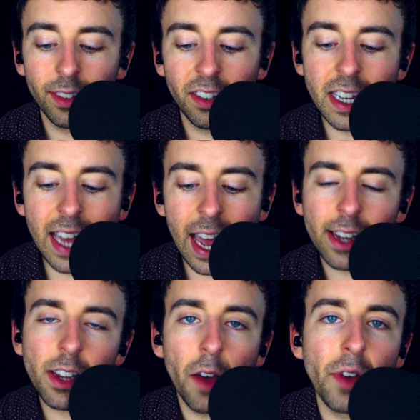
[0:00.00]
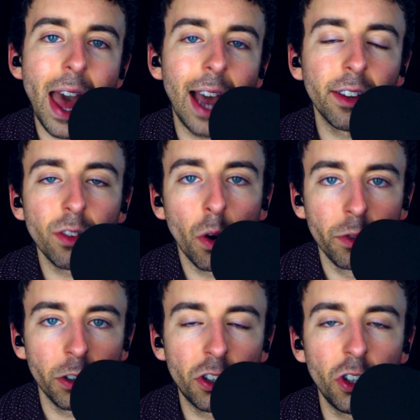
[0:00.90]
Secant of x
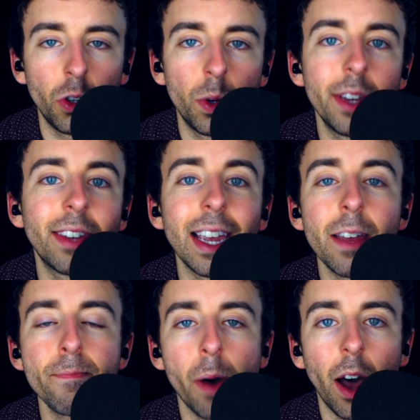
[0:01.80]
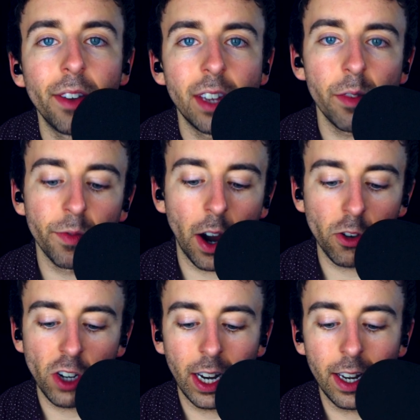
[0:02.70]
over 2 is a composite
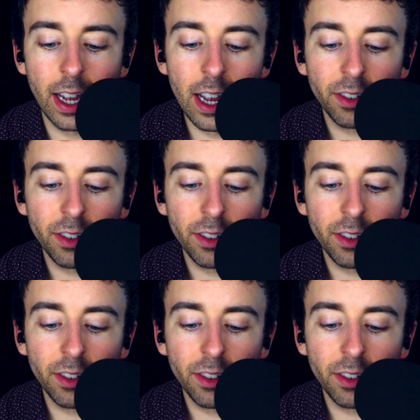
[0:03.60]
function,